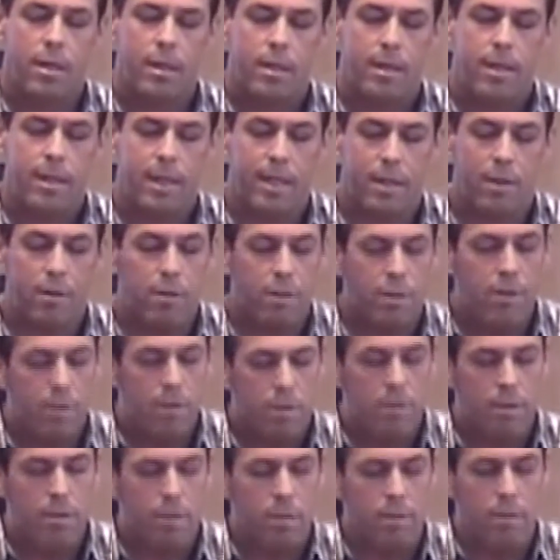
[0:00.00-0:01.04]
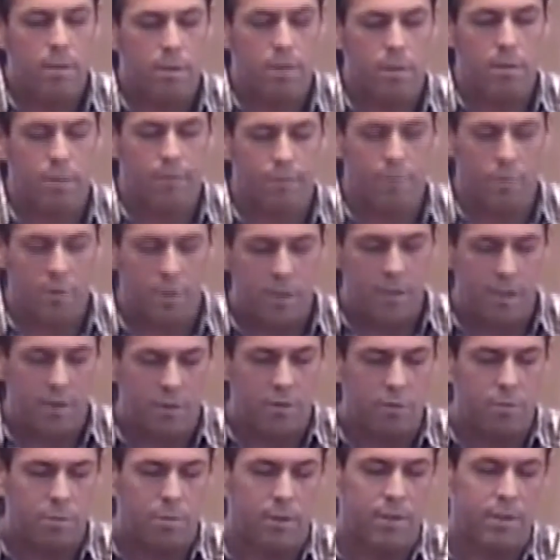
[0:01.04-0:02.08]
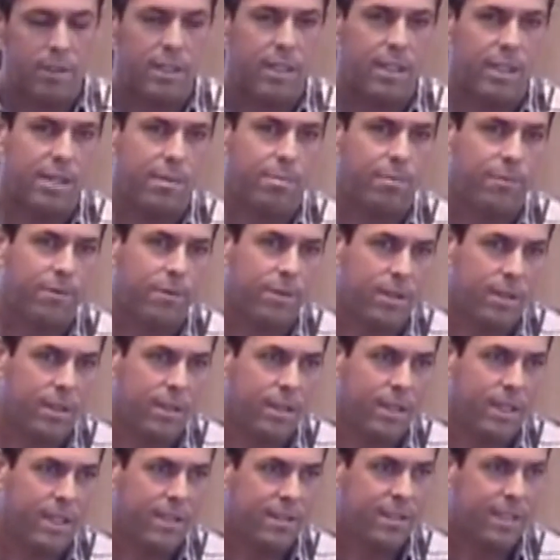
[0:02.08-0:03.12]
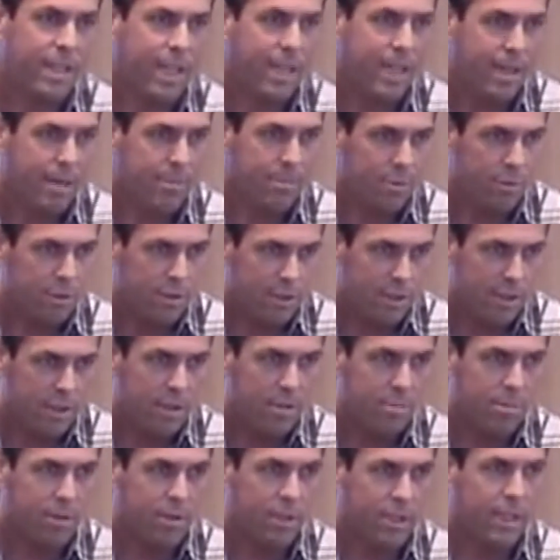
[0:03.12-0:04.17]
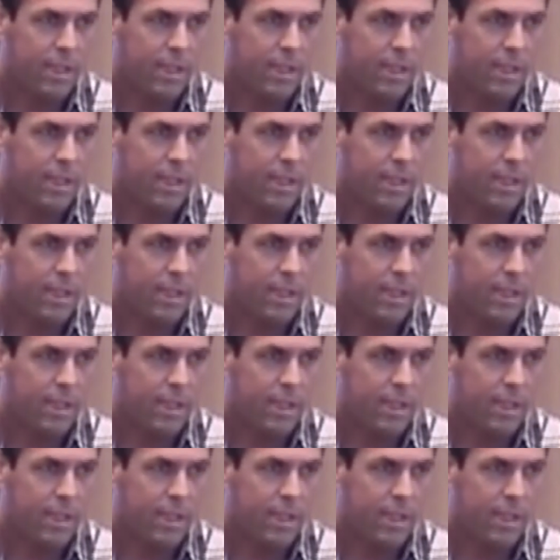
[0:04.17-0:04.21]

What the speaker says: Now, the 4 years wasn't in a nice camp, which you hear about the